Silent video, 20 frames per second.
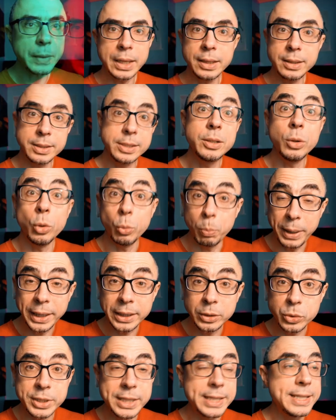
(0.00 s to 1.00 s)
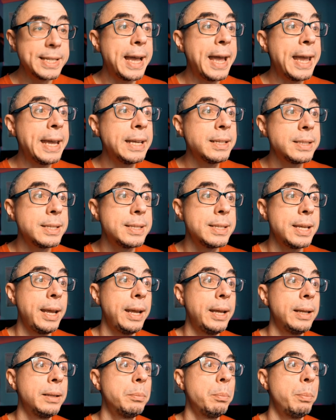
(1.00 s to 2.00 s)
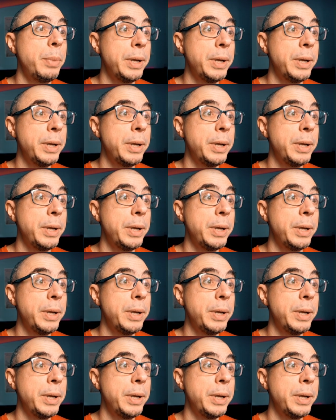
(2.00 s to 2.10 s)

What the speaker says: So back to the science and